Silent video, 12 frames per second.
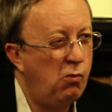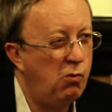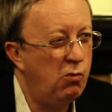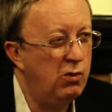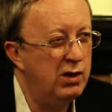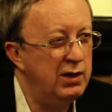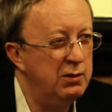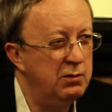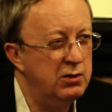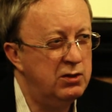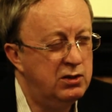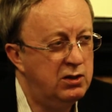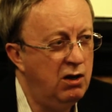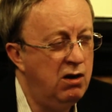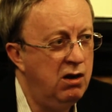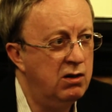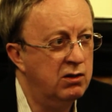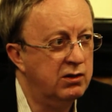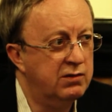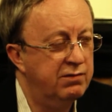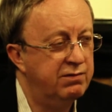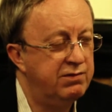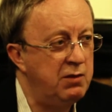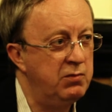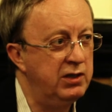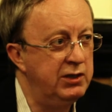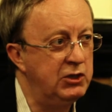quite dark family